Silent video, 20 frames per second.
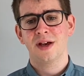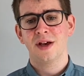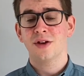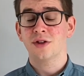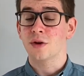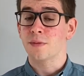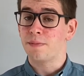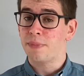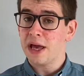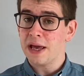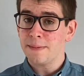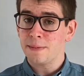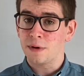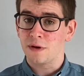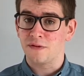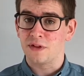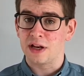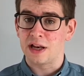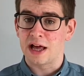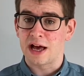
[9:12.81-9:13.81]
The people
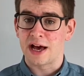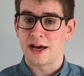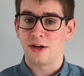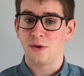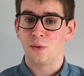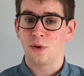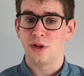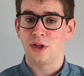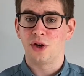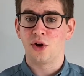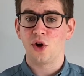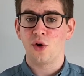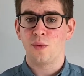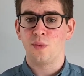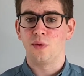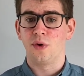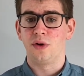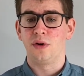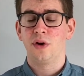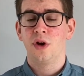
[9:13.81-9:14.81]
of the land where the
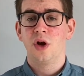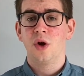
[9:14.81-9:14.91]
nobleman